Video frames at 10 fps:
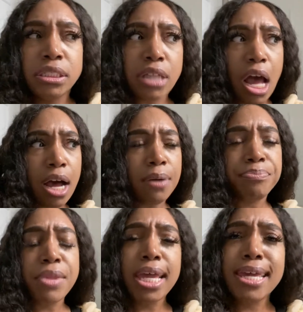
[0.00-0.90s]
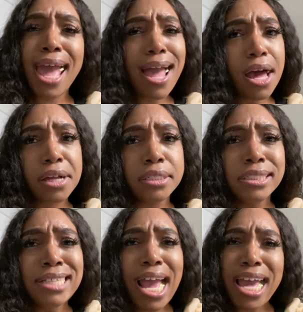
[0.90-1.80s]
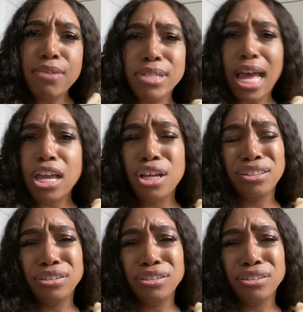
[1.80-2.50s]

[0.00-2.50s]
um, yeah. And he was like,